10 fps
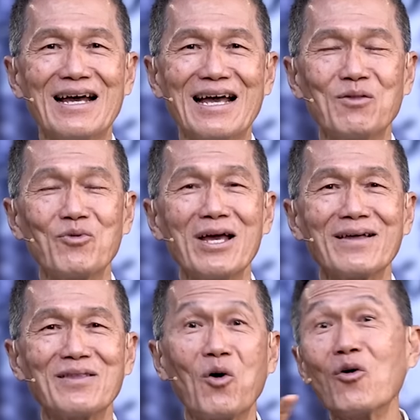And we
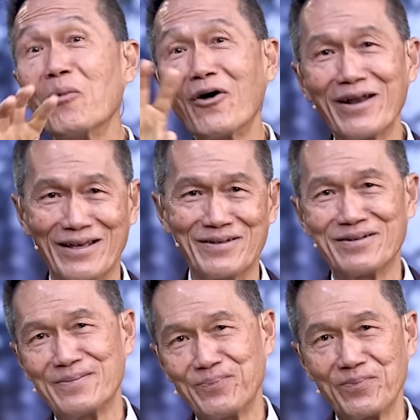had the whole morning.
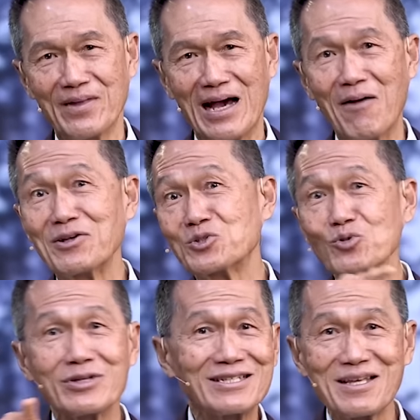I was
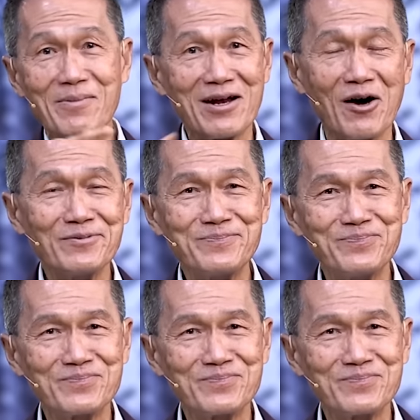touring them around.